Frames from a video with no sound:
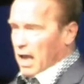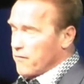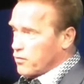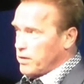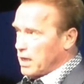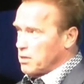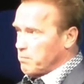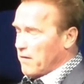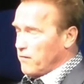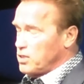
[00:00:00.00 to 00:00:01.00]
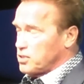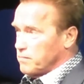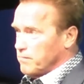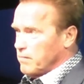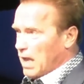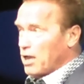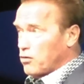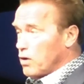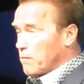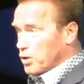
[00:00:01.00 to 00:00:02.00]
have created my vision. I
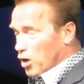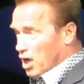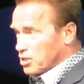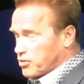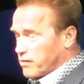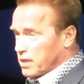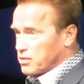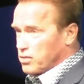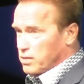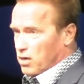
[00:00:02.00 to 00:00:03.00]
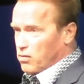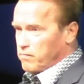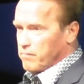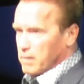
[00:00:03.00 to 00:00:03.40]
grew up in Austria, as you know.